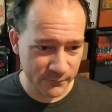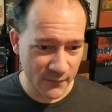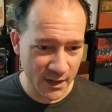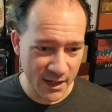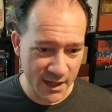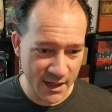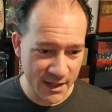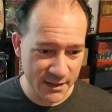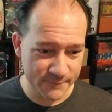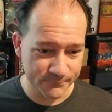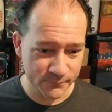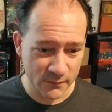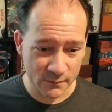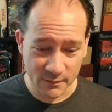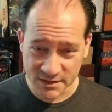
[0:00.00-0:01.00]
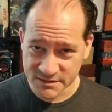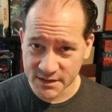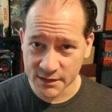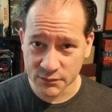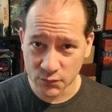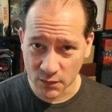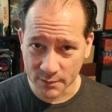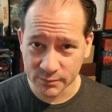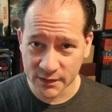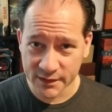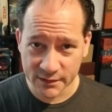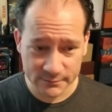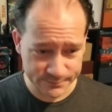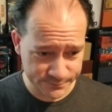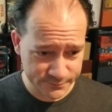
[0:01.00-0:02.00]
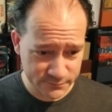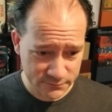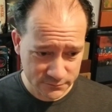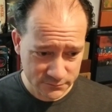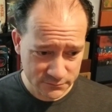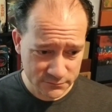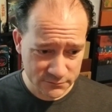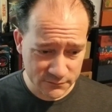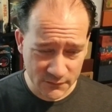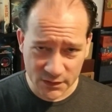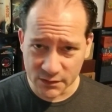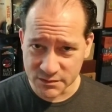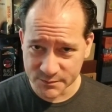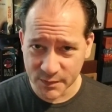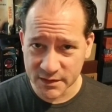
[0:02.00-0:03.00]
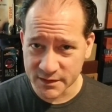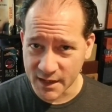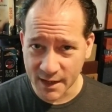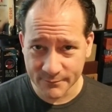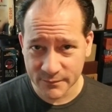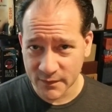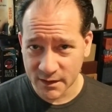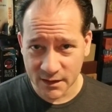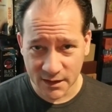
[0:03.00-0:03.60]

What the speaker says: And my son, who I play it, has beat the game.